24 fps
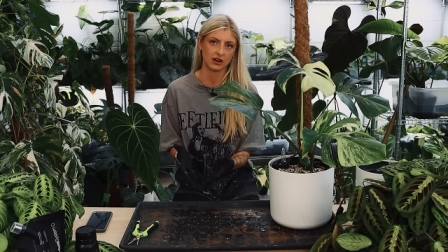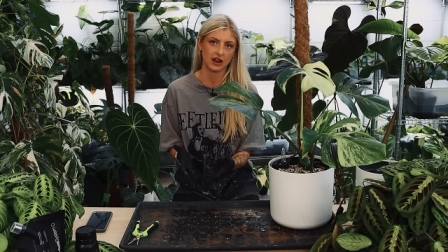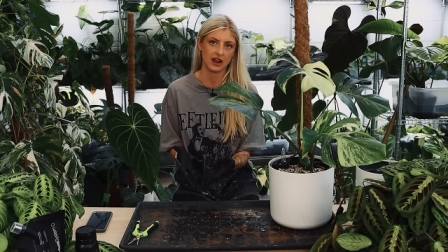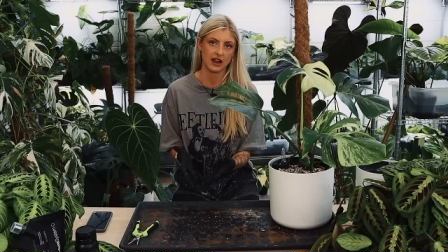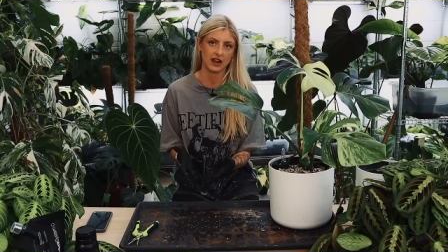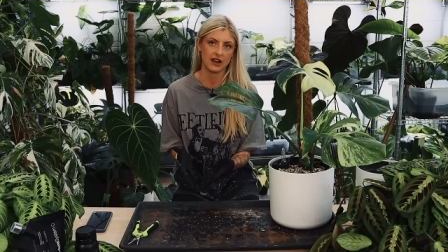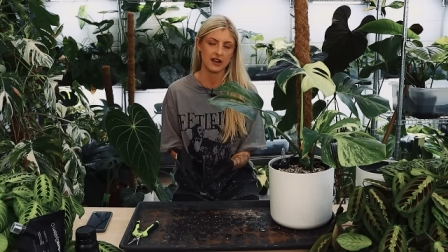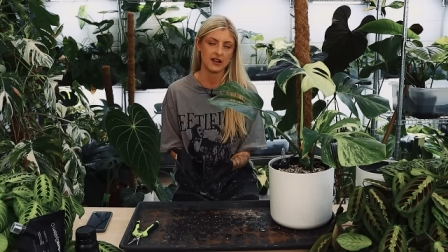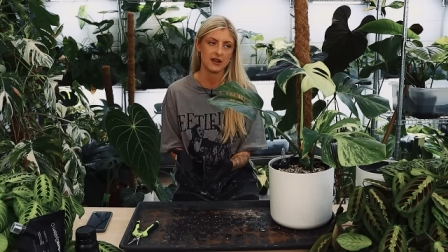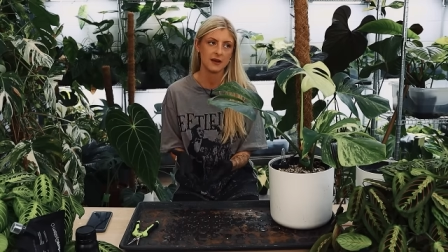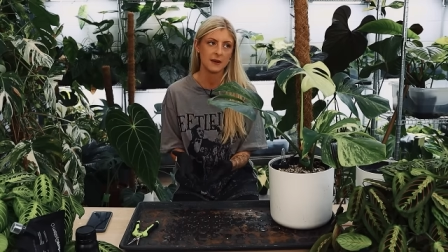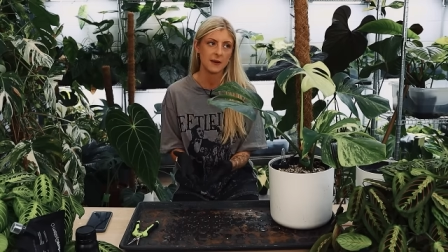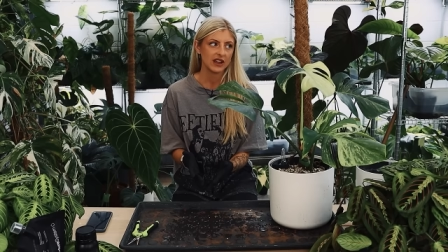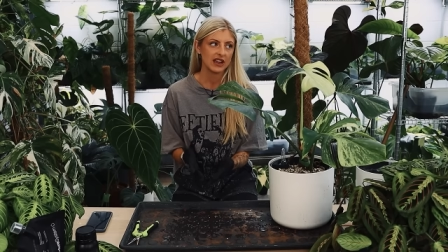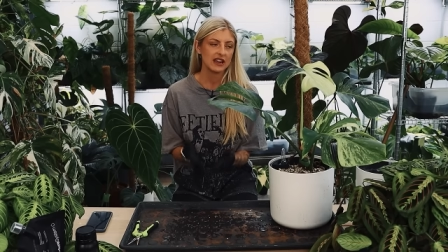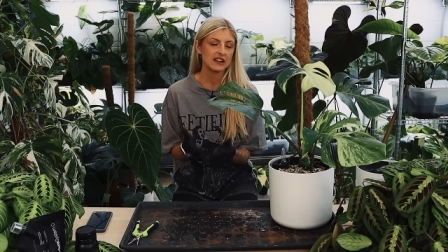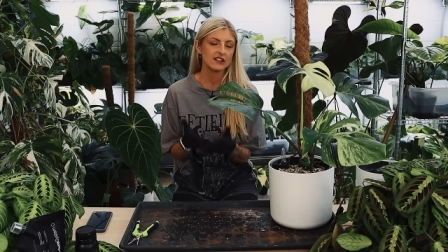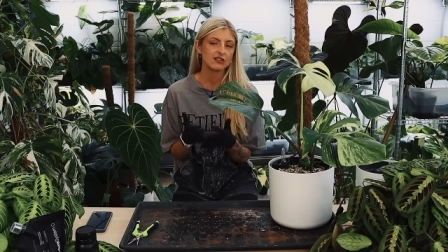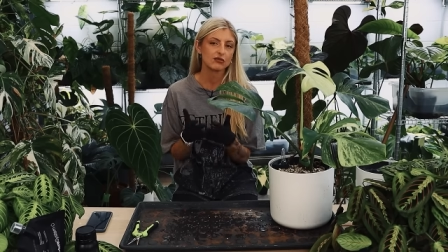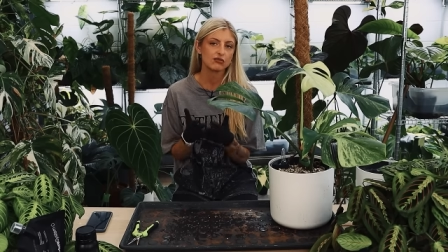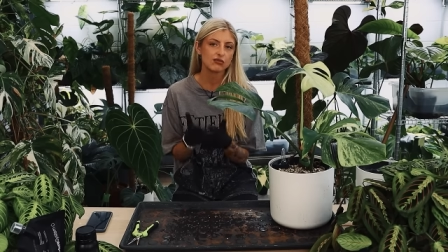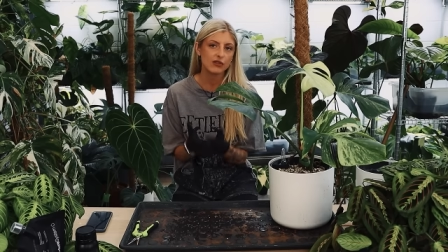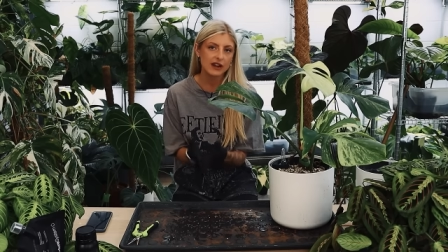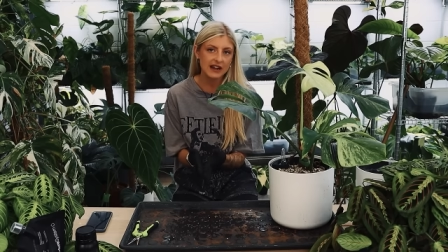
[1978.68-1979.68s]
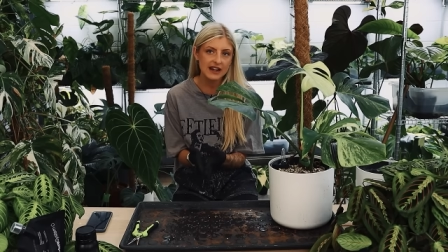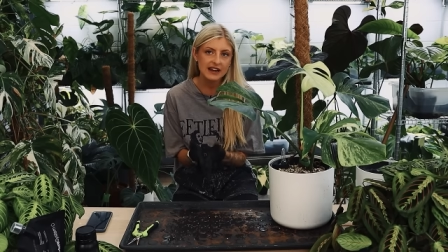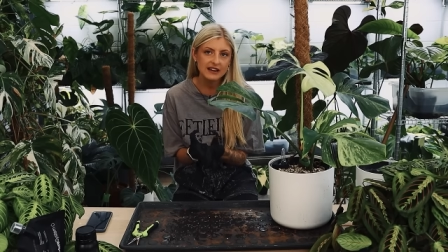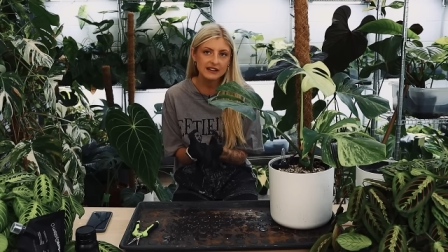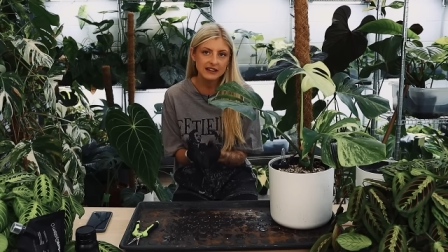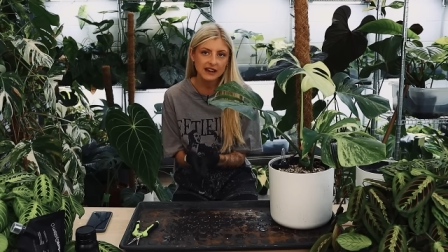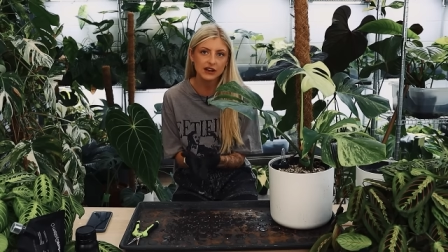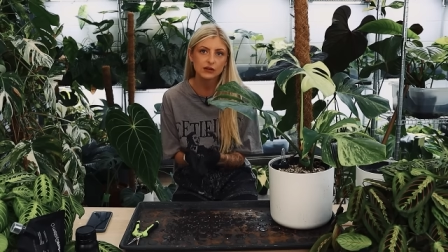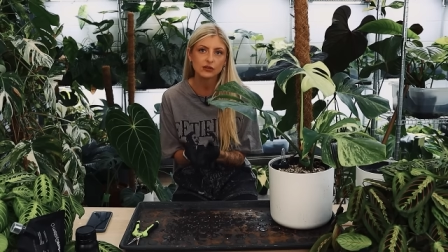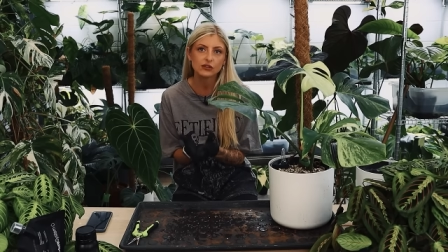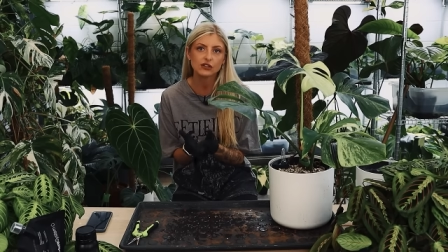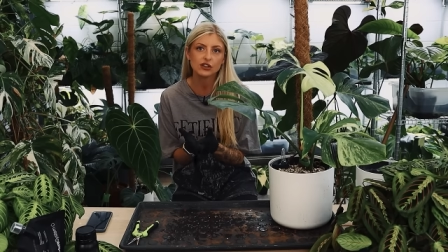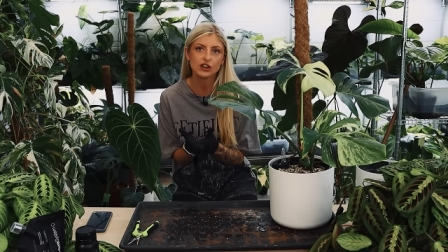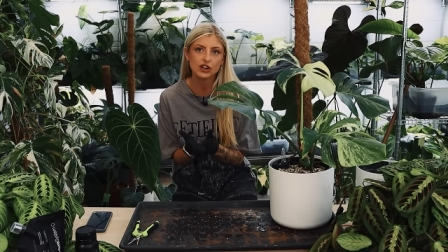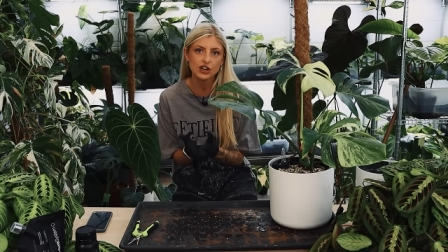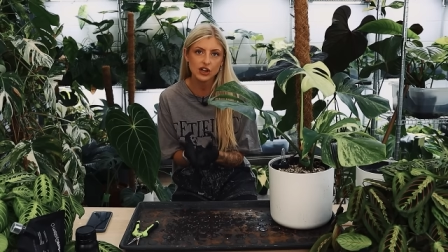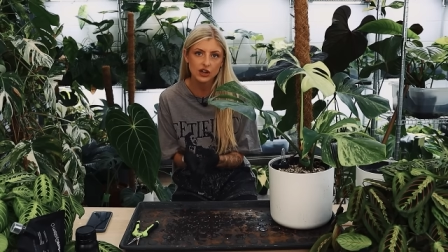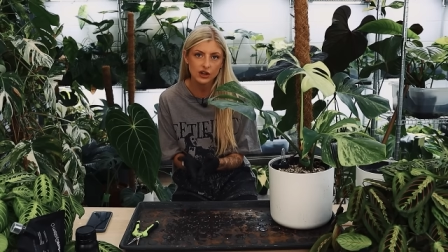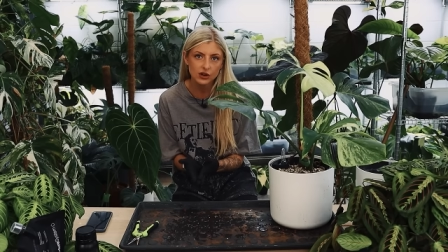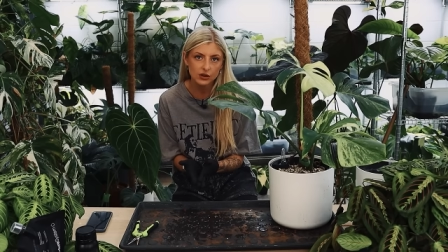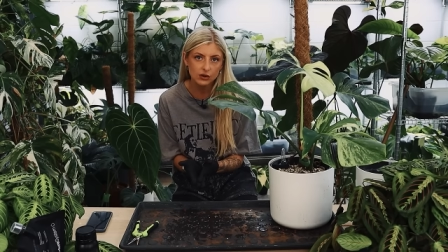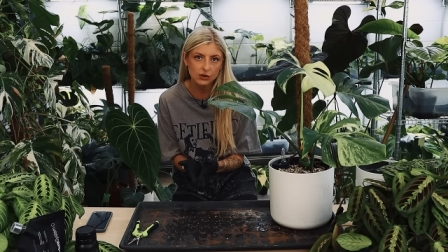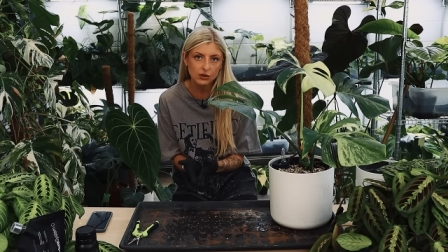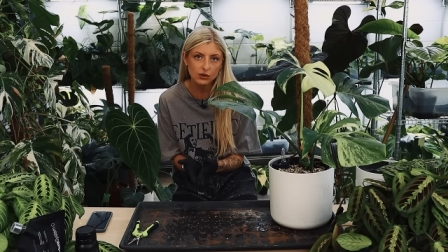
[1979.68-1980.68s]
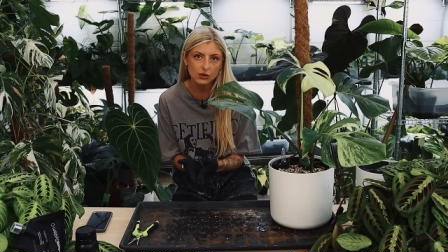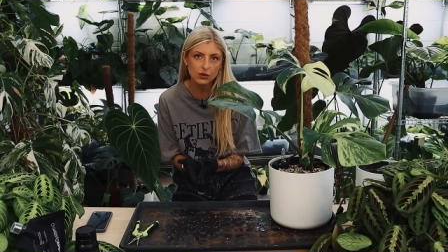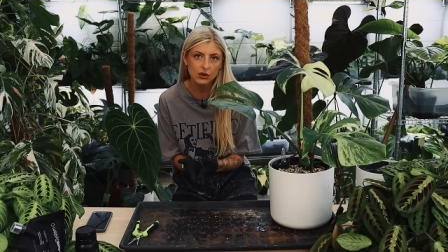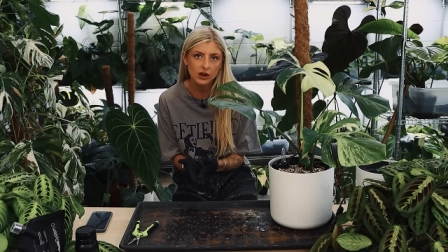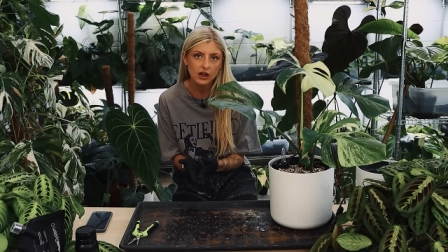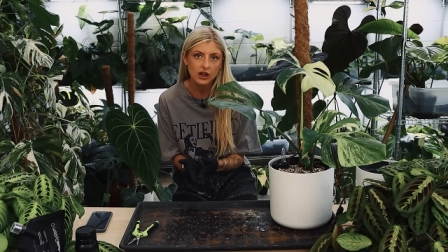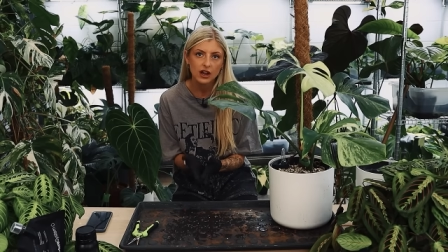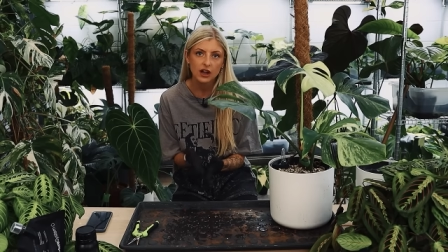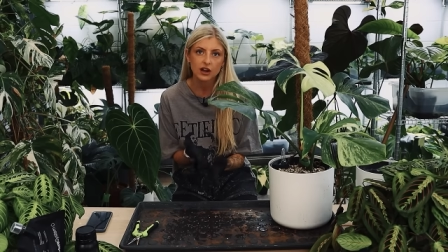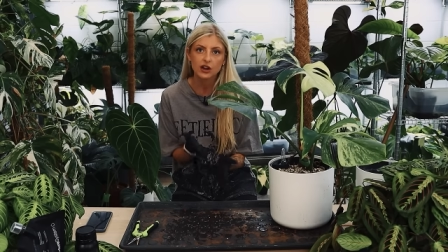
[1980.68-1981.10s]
okay? It's really down to you